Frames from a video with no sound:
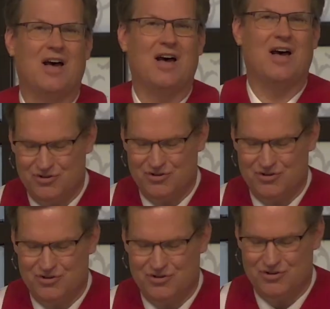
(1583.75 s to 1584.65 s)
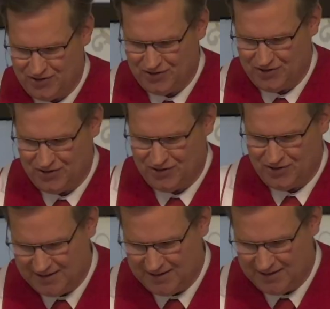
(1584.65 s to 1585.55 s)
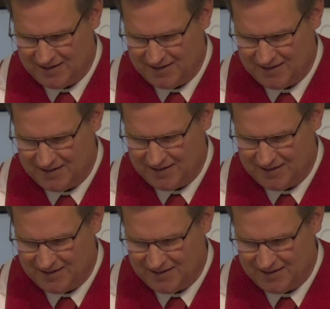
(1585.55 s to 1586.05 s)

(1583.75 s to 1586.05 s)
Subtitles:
Christians, apparently disciples of